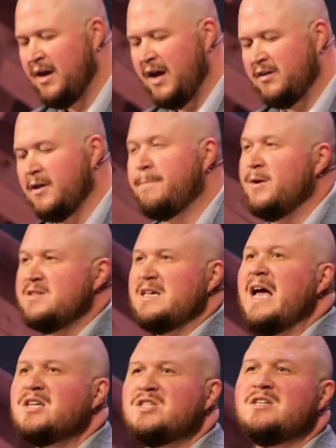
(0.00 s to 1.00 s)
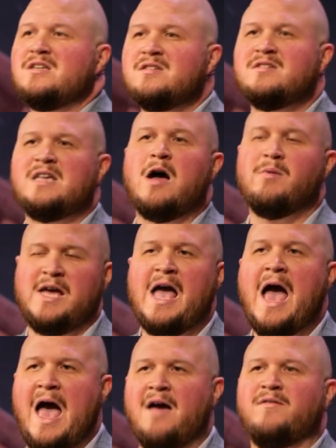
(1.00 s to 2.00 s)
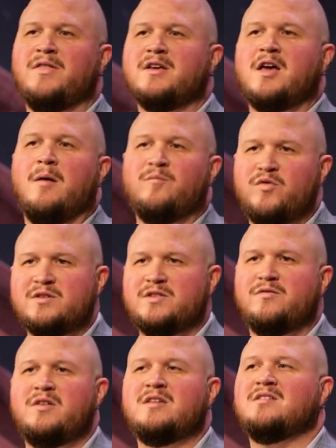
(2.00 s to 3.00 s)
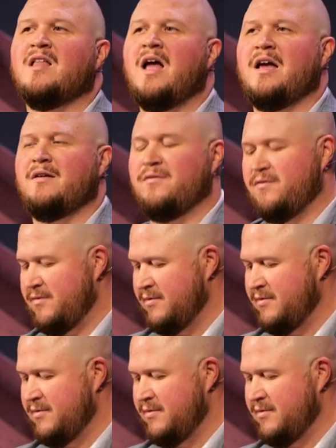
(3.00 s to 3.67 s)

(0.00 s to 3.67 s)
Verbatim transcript: in the possessions that we have in the comforts of this life?